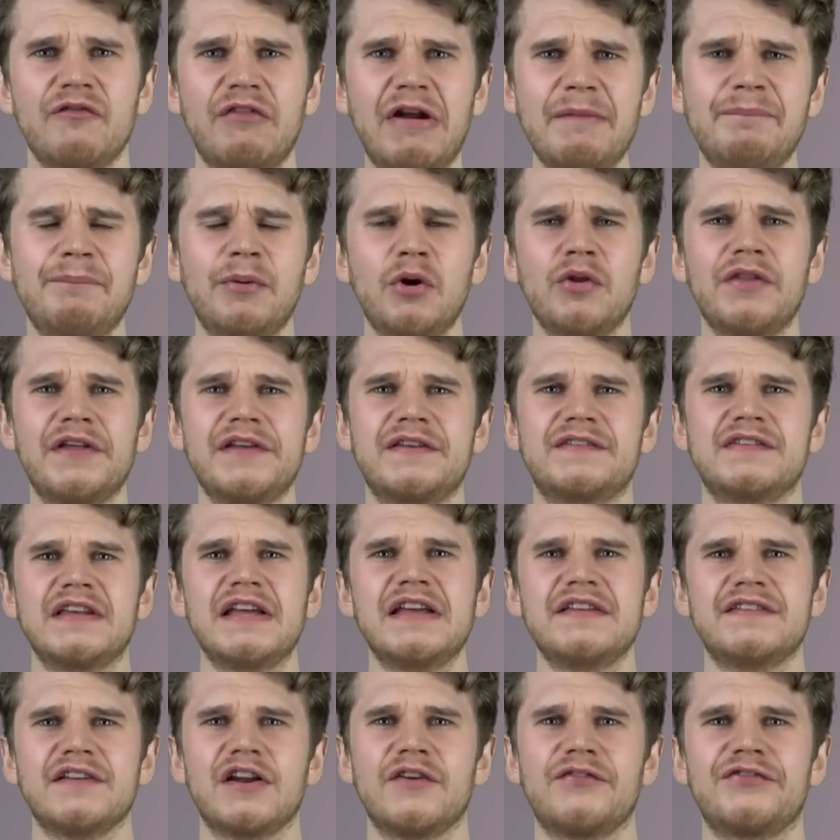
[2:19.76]
Red Bull this
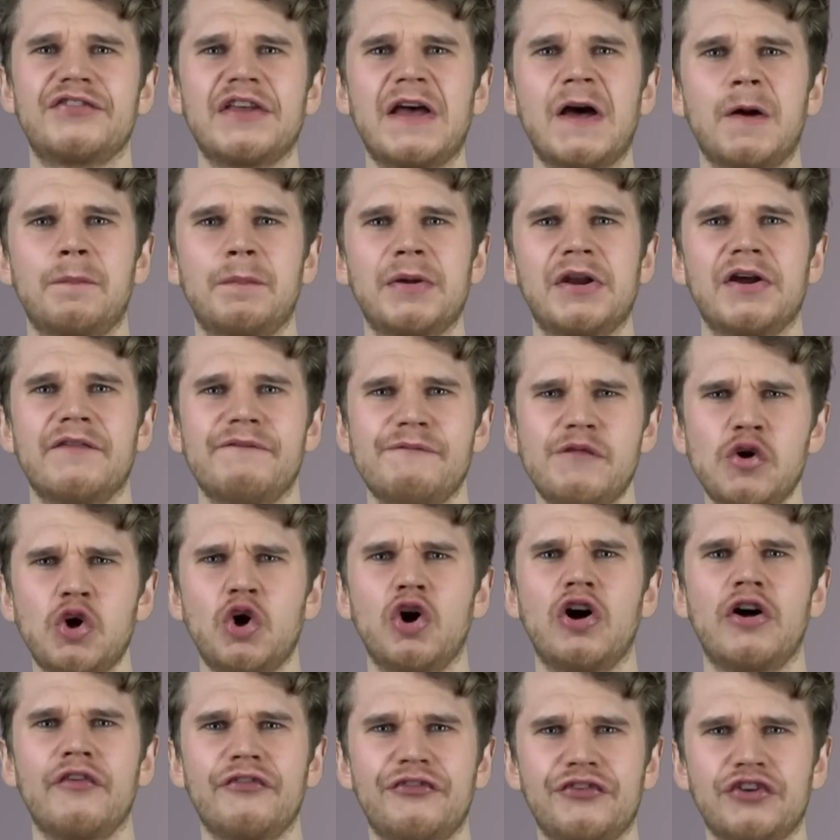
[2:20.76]
season have set up in a
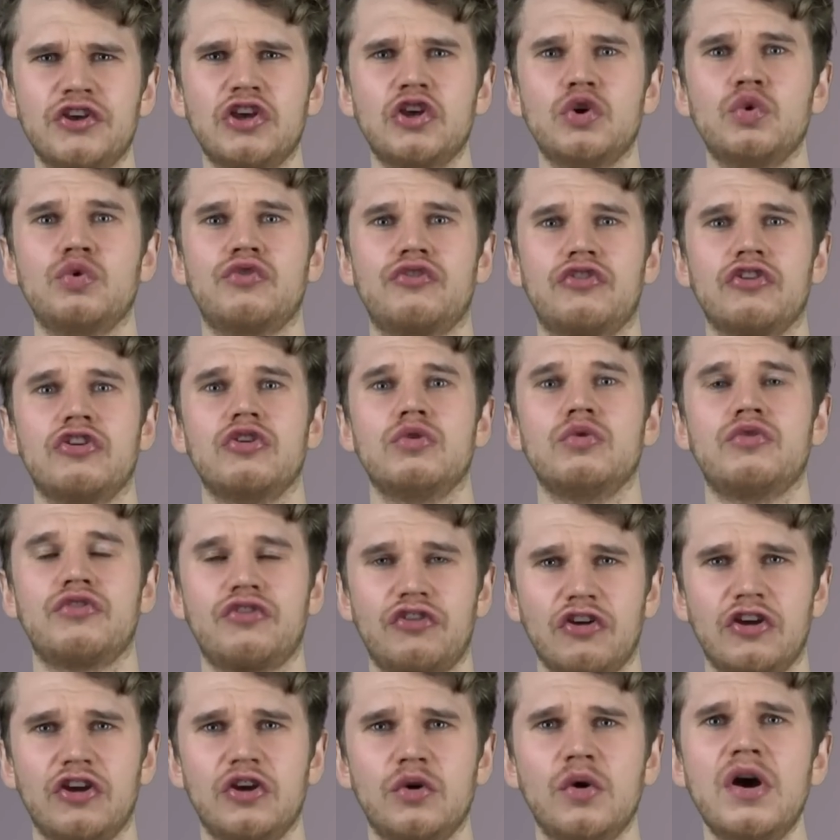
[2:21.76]

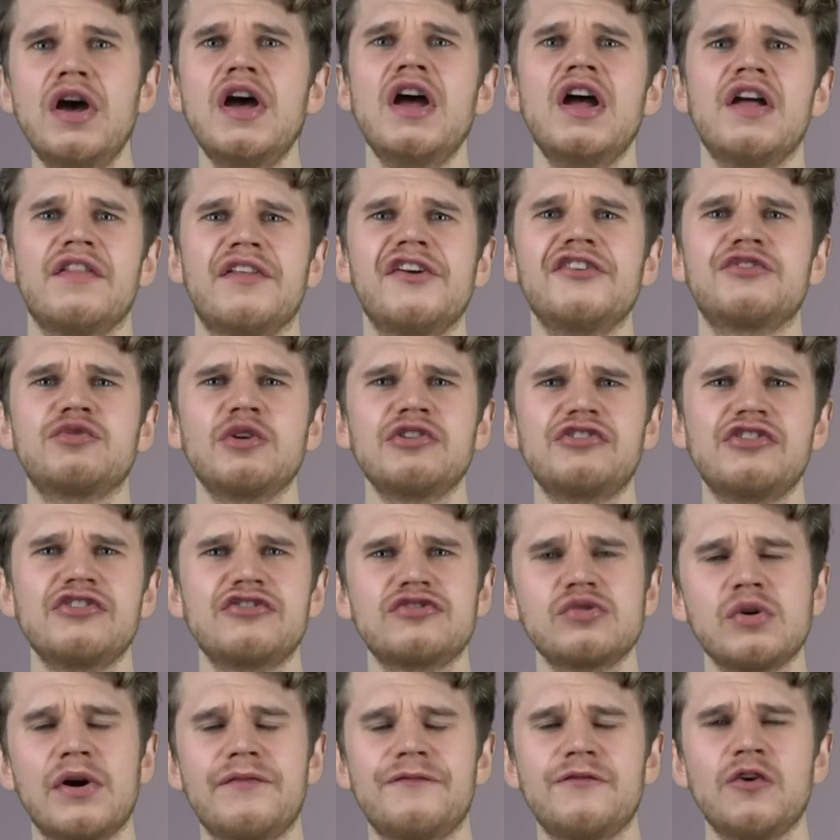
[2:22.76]
4-2-2-2 that
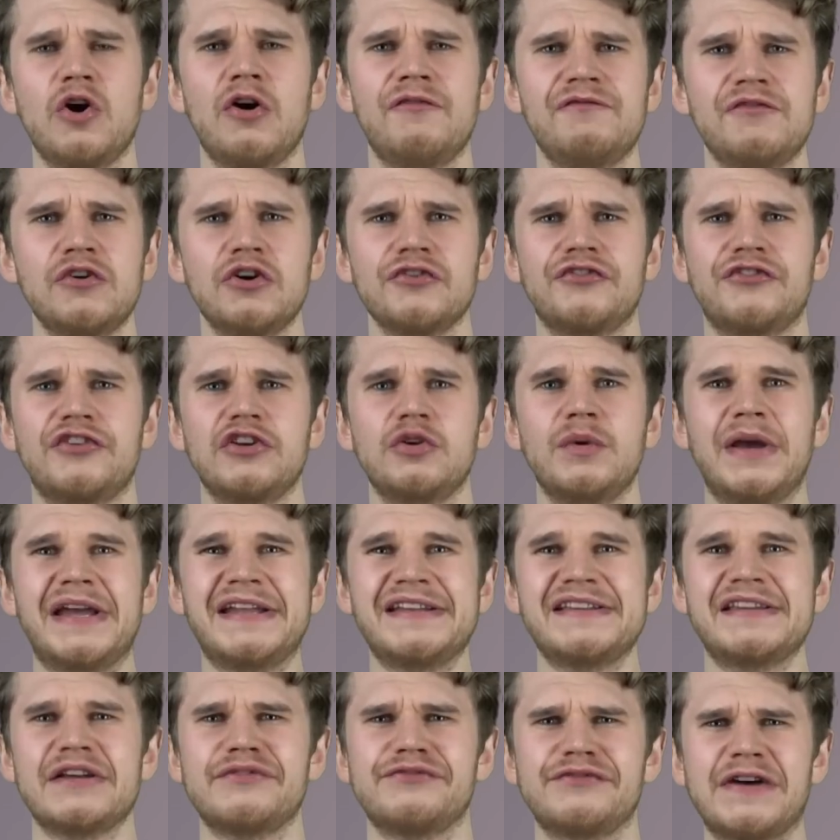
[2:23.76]
switches to a 4-4-2
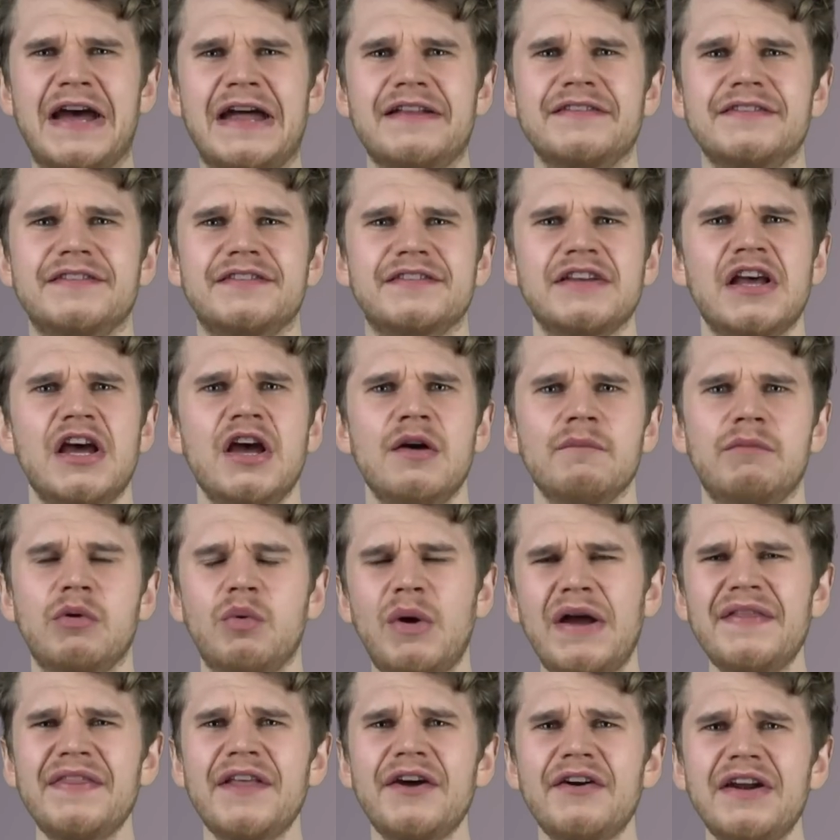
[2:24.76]
in defence. But
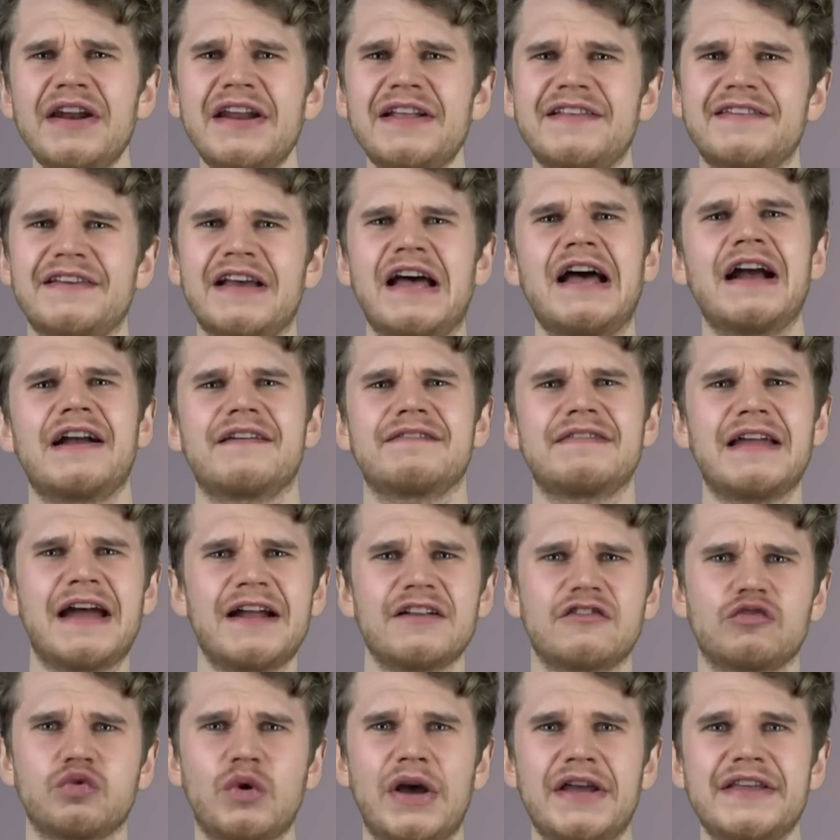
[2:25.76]
when they're in attack,
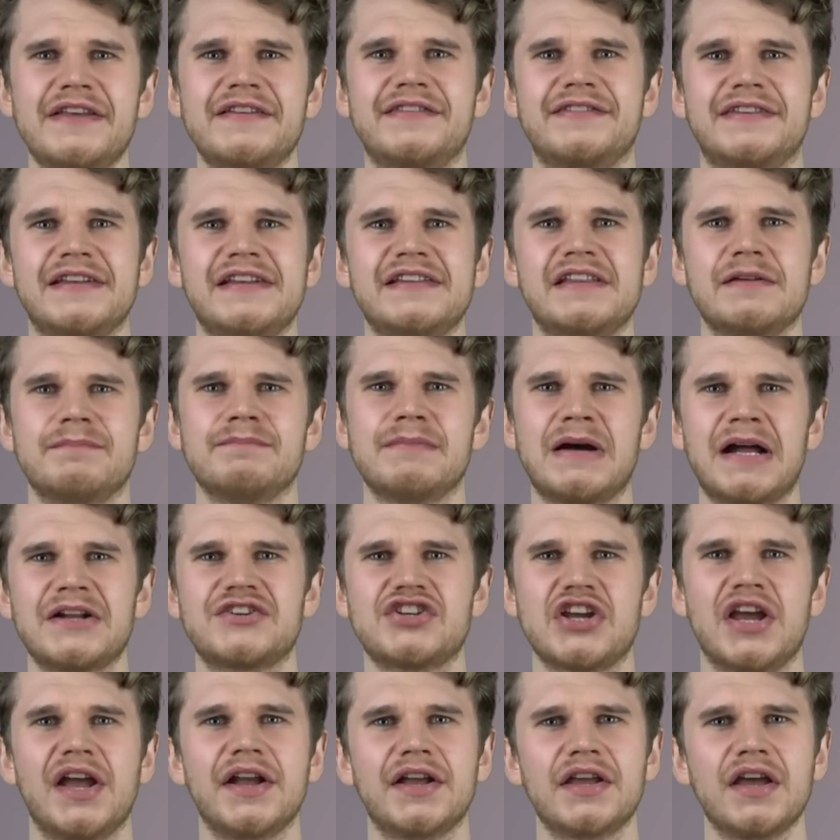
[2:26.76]
that's where you see the
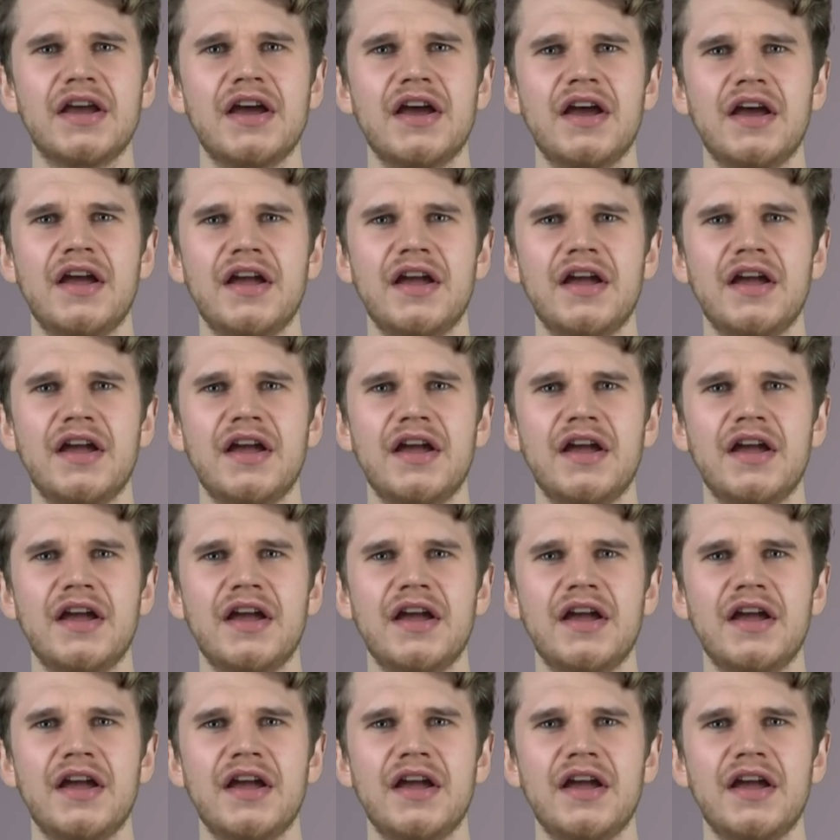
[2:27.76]
magic.